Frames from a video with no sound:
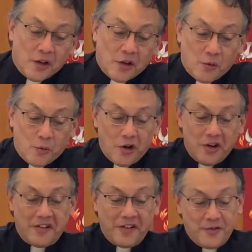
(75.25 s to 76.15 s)
the
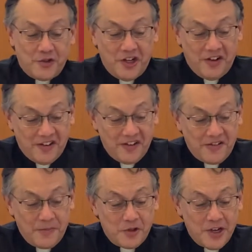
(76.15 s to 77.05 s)
words of
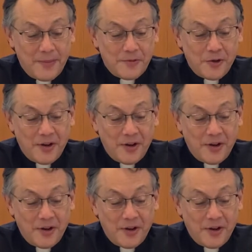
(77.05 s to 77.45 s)
Jesus, chapter